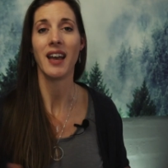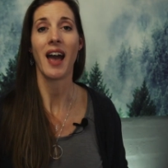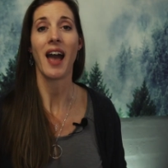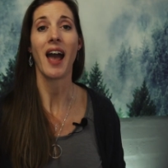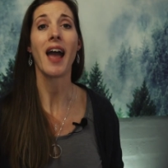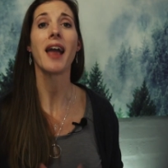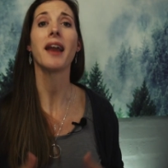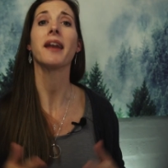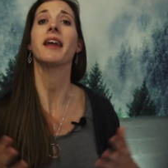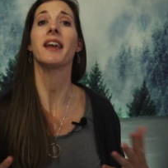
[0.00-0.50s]

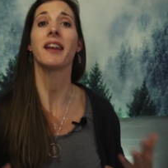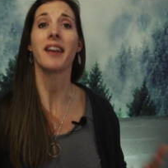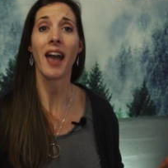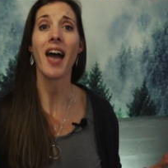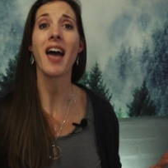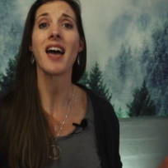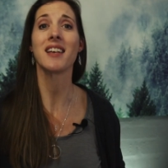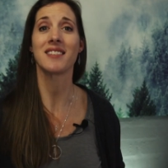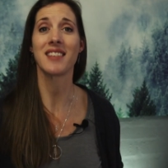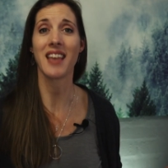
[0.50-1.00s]
And it
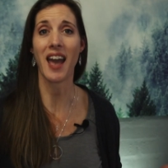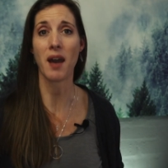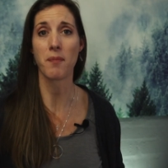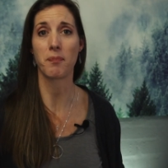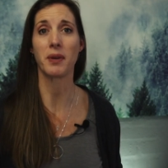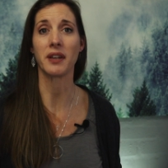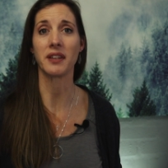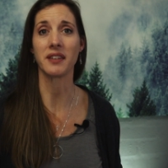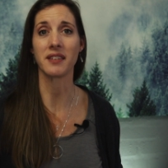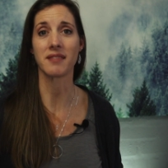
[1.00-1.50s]
has
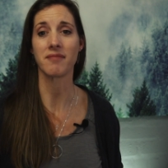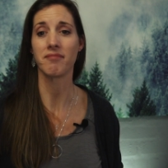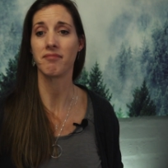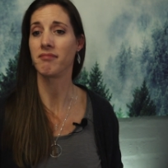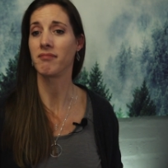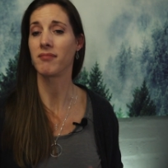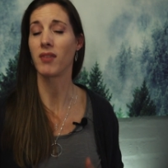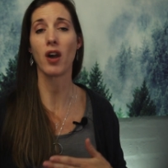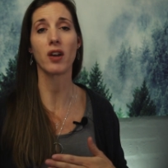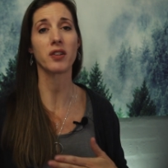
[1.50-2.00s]
happened.
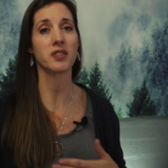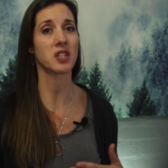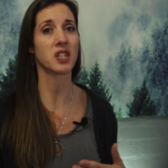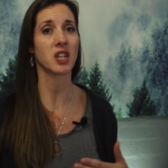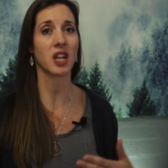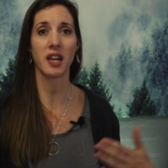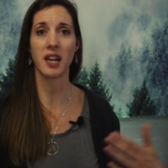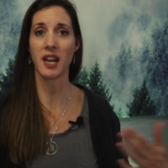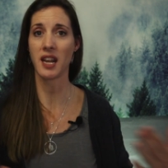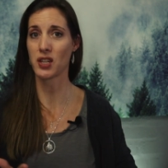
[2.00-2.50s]
Lost
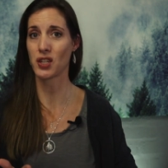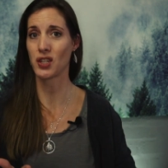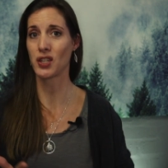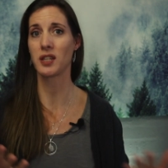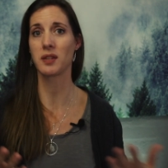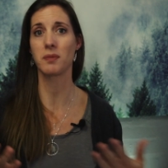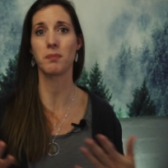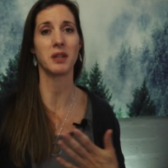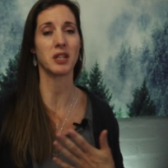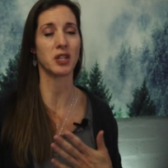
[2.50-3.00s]

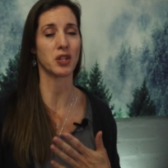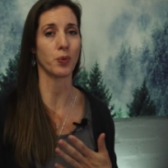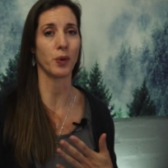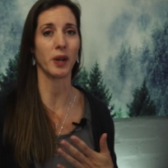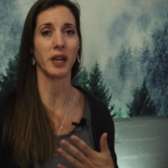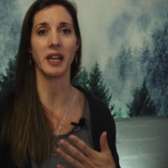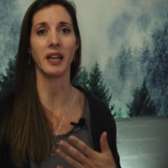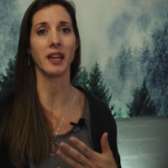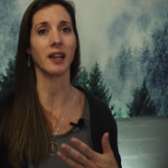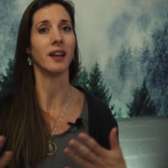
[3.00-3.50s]
connection
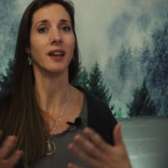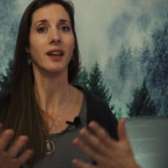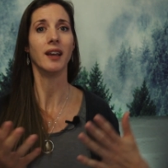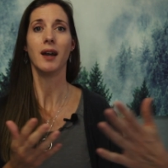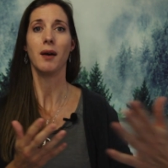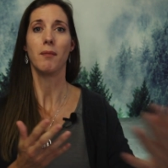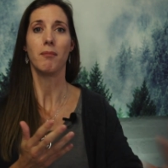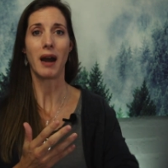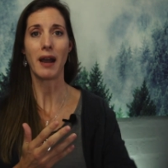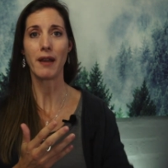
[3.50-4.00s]
between
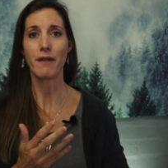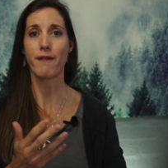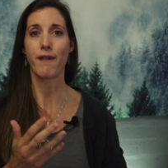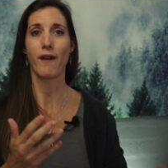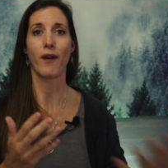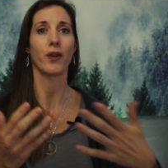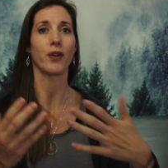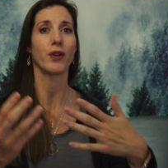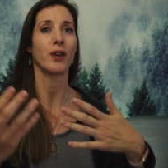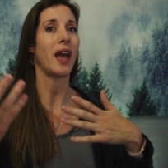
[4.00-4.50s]
my
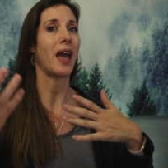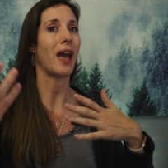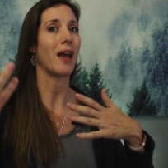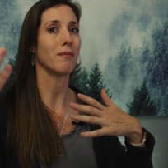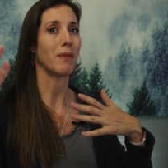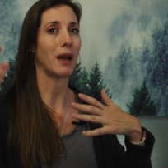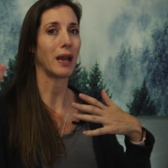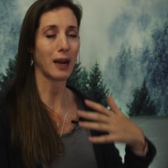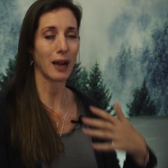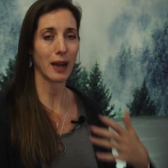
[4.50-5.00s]
phone and
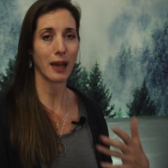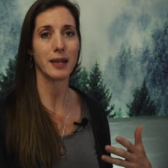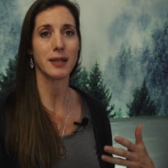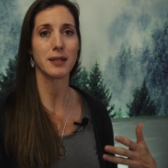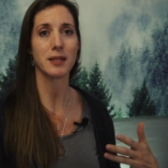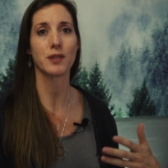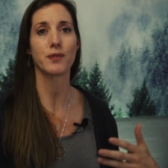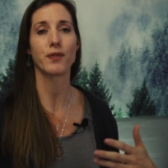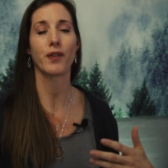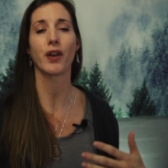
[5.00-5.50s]
my
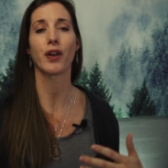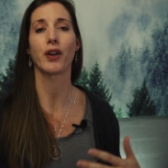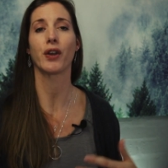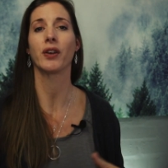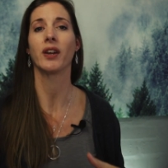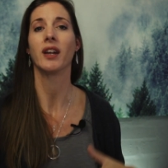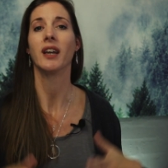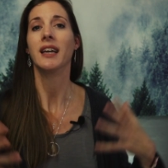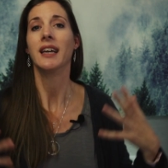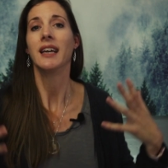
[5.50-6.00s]
client's
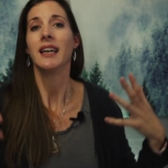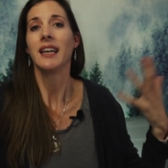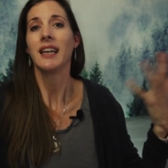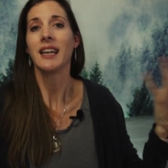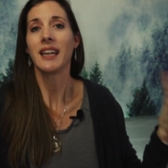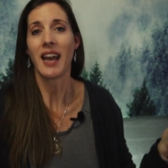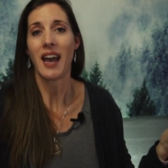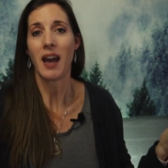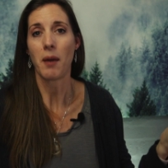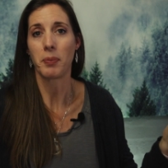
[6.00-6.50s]
phone.
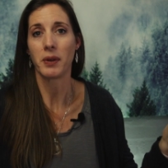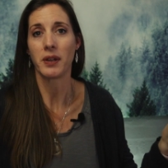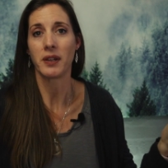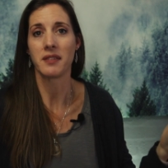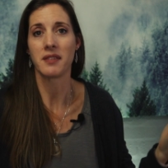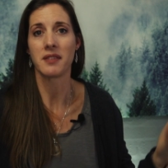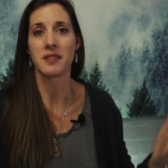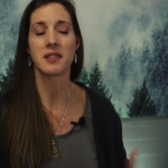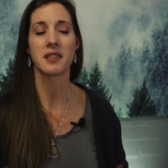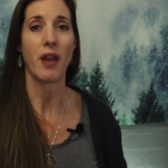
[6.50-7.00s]
It
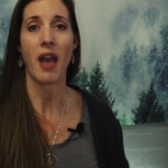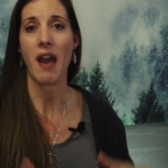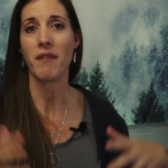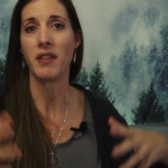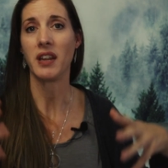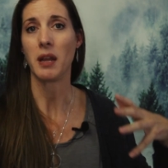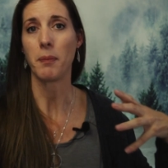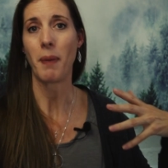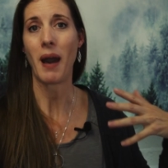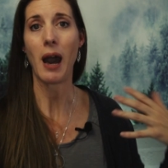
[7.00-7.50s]
happens. You have
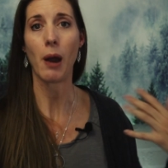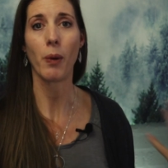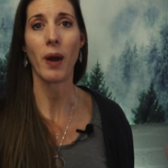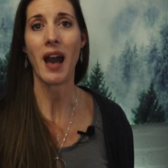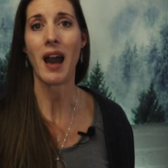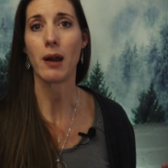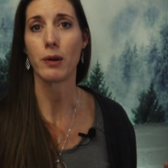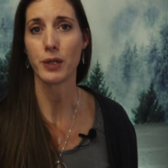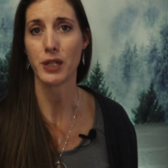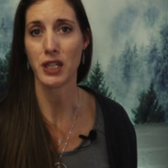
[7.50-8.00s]
any power
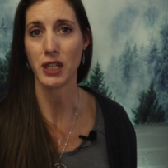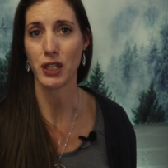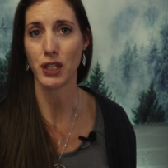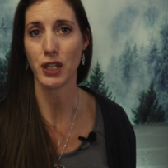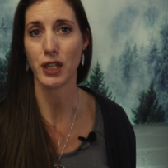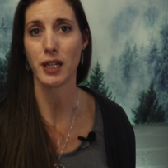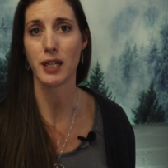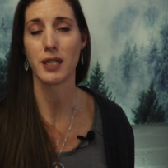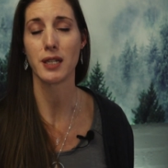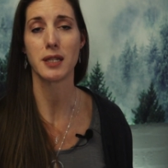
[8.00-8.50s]

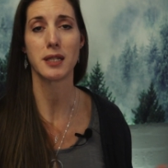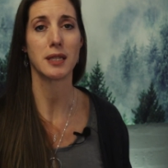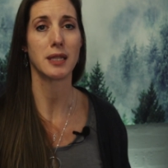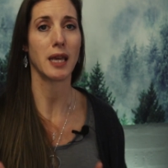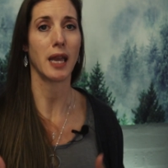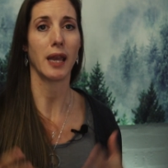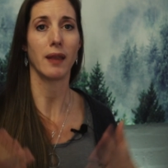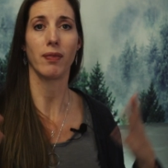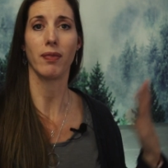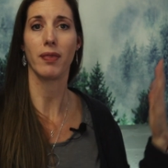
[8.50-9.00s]
outages,
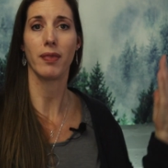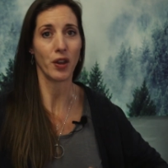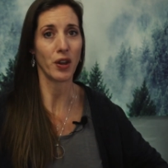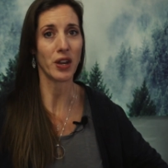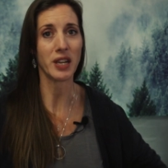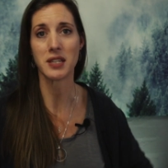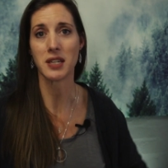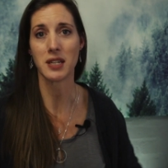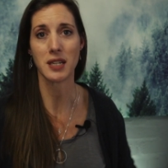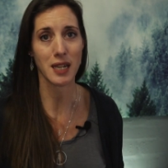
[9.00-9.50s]
then your
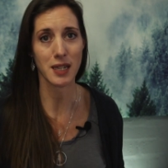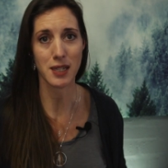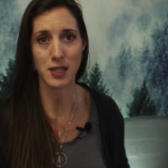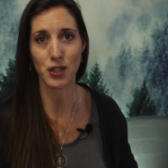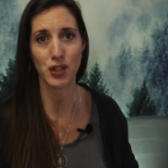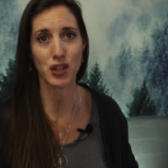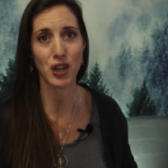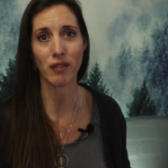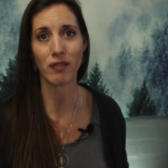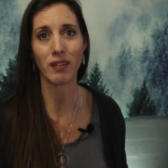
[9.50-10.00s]
internet is
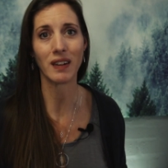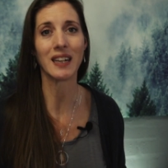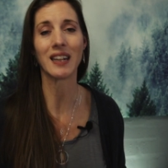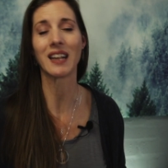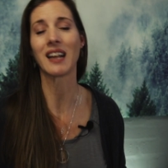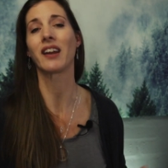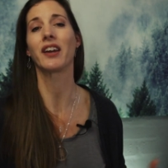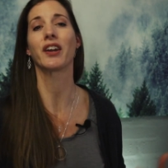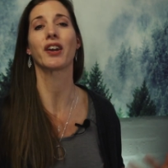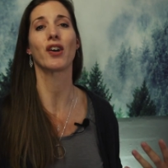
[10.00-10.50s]
generally
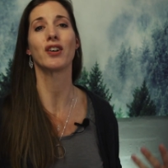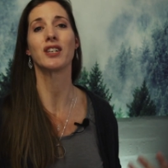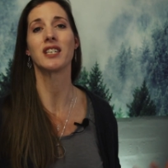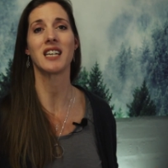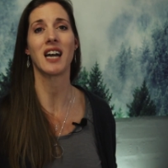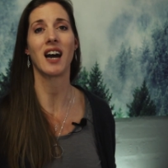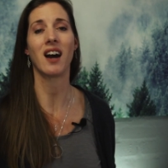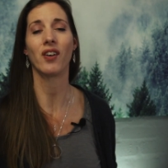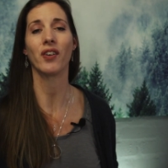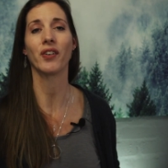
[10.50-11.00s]
going to go
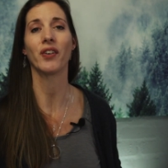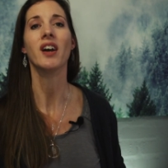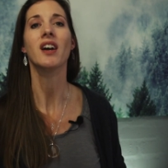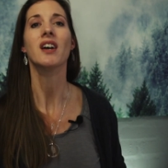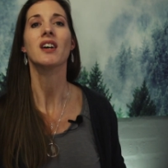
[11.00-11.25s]
down.